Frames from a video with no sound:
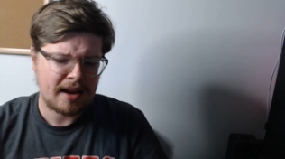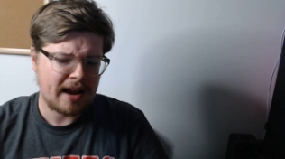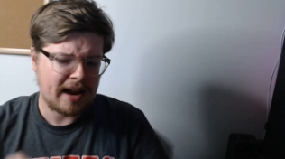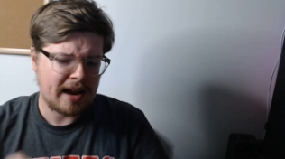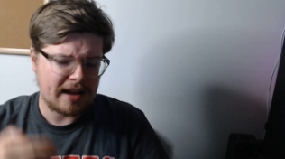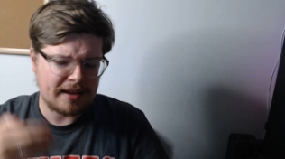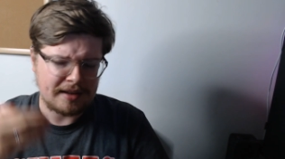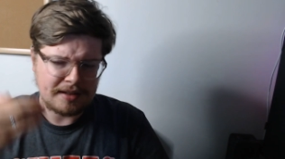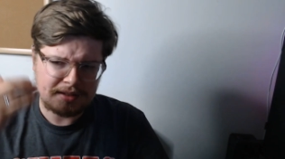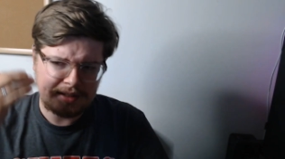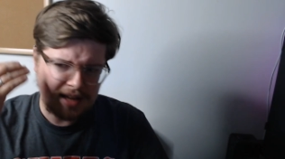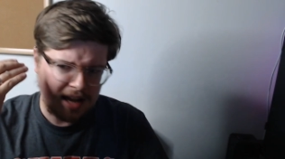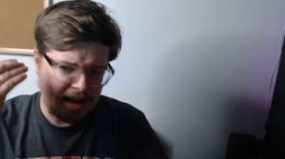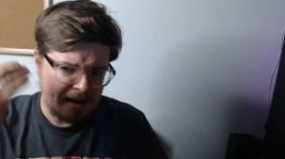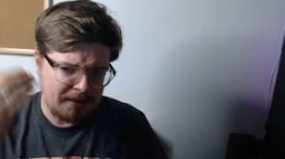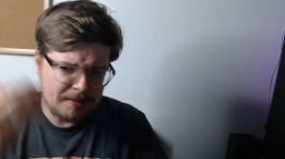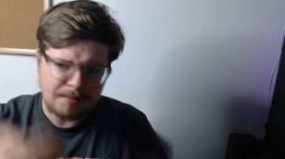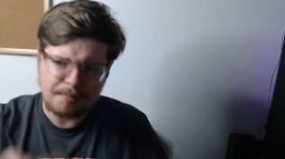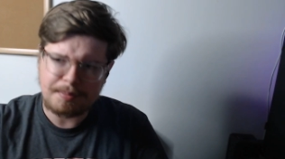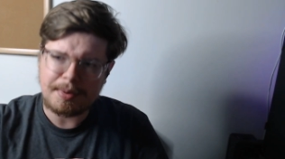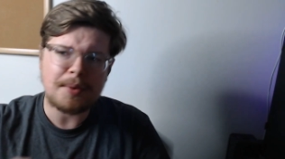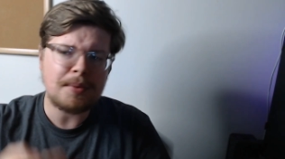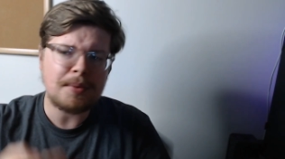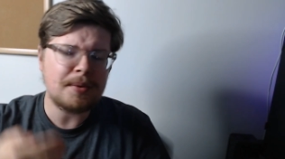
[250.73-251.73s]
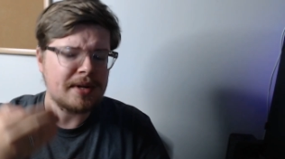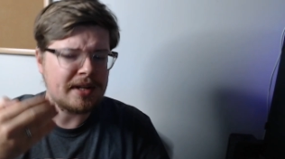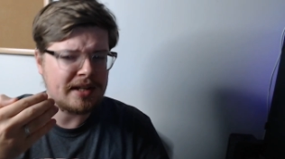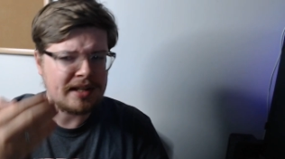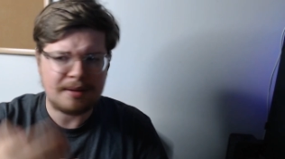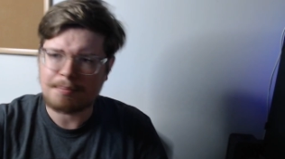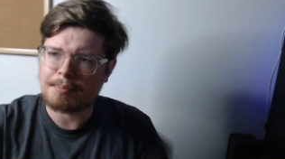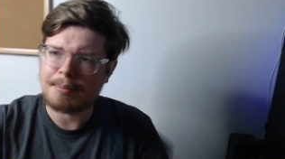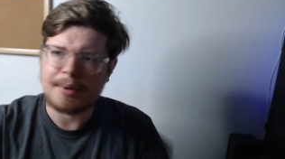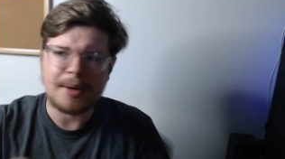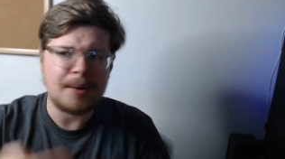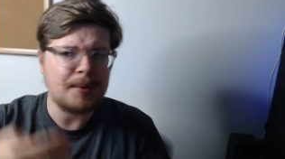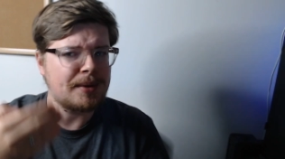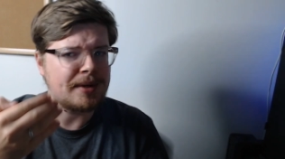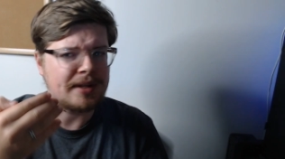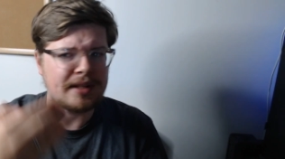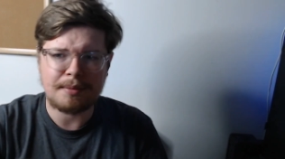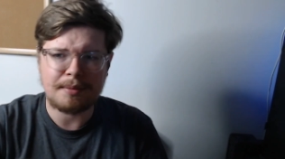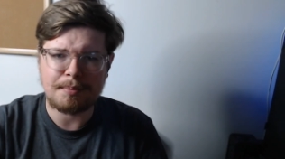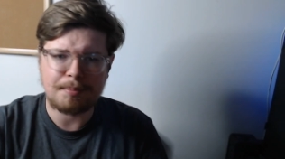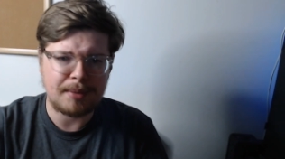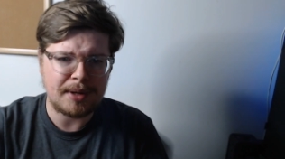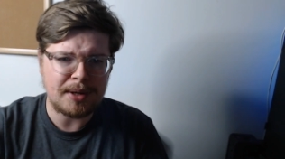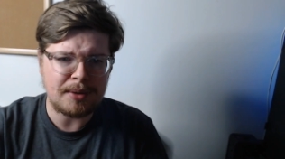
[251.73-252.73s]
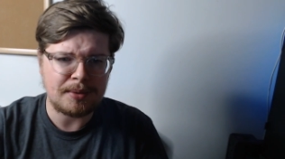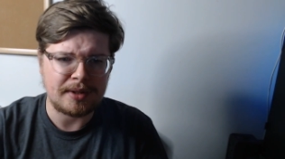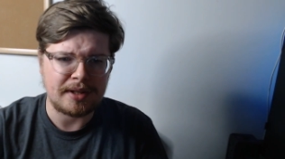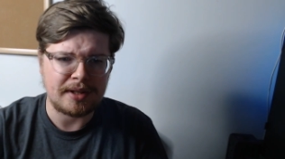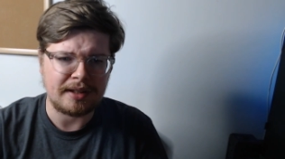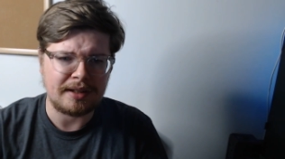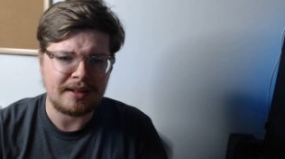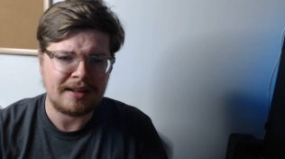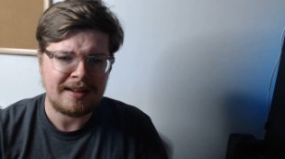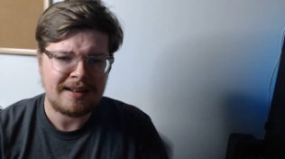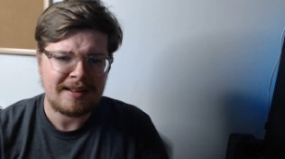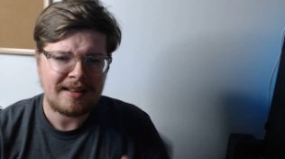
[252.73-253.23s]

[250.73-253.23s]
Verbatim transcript: and kept building and building and building